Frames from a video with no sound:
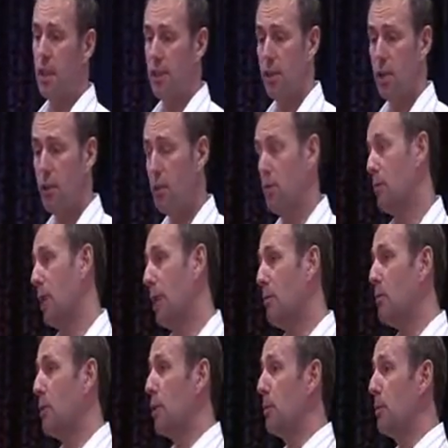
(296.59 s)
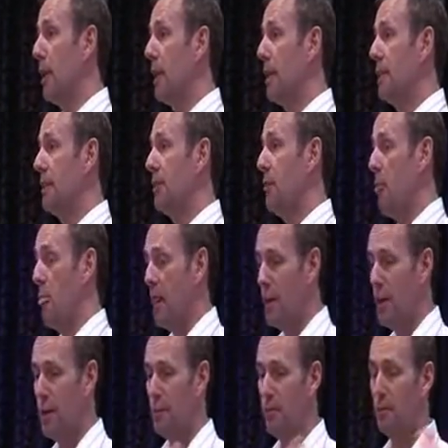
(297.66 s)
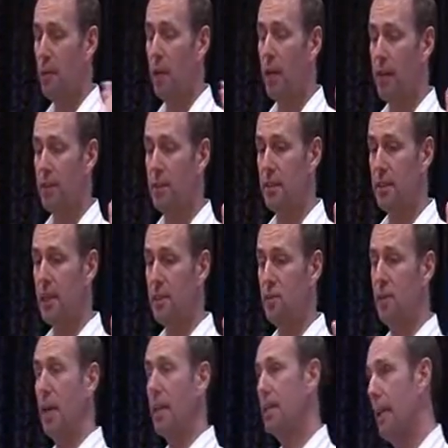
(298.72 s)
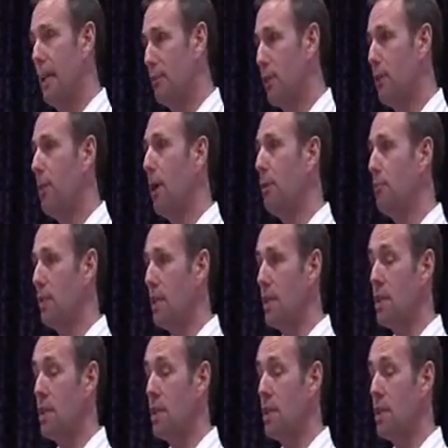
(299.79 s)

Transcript: So I couldn't get my money back. But I'd tracked down who owned